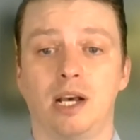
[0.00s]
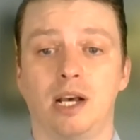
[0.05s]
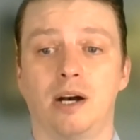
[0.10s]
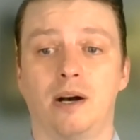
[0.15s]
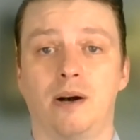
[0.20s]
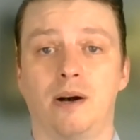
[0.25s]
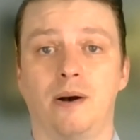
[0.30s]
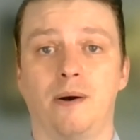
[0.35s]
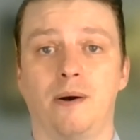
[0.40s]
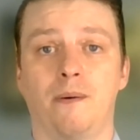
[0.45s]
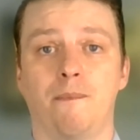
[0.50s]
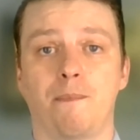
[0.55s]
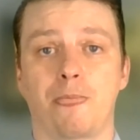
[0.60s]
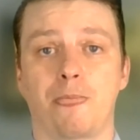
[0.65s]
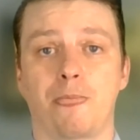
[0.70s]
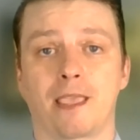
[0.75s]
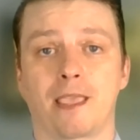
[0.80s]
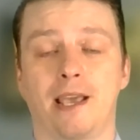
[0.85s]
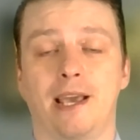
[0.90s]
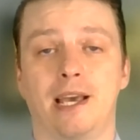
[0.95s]

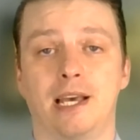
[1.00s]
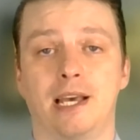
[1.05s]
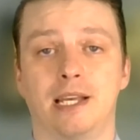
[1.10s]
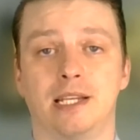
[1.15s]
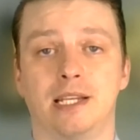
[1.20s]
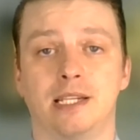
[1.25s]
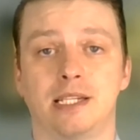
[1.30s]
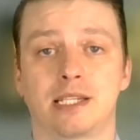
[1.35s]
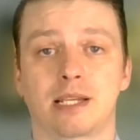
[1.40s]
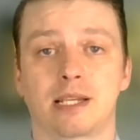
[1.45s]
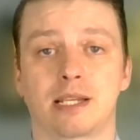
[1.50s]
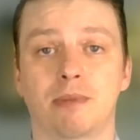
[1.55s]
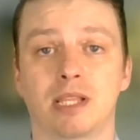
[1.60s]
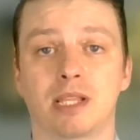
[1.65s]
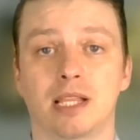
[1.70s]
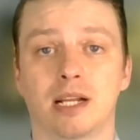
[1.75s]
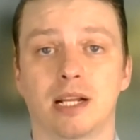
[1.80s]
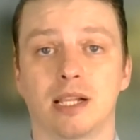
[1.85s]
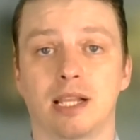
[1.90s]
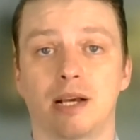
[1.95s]
and something
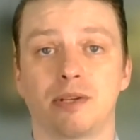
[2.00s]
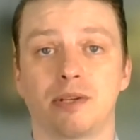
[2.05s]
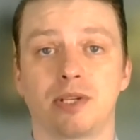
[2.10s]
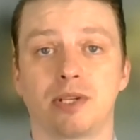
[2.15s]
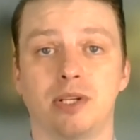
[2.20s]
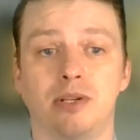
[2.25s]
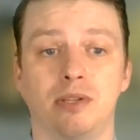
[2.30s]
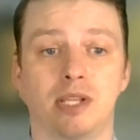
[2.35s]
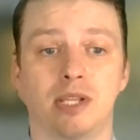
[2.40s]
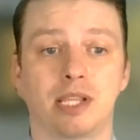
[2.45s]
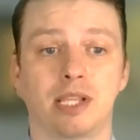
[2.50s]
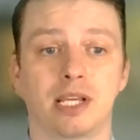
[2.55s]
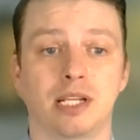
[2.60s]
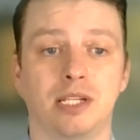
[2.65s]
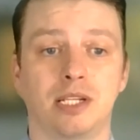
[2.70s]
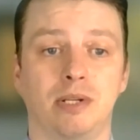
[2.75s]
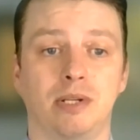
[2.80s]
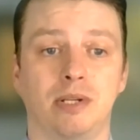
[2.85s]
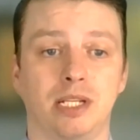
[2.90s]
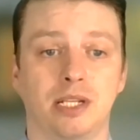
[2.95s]
that allows you to do the things
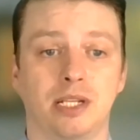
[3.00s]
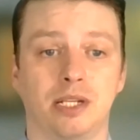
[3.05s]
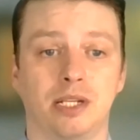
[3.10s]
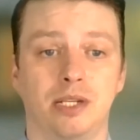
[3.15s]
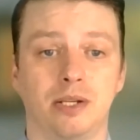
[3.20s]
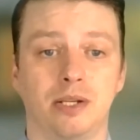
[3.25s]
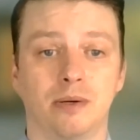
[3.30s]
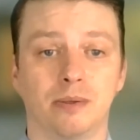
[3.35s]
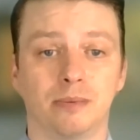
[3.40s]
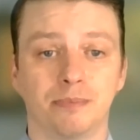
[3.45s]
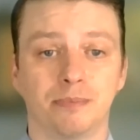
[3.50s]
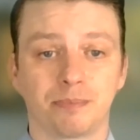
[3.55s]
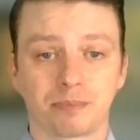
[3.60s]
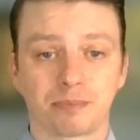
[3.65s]
you need to do.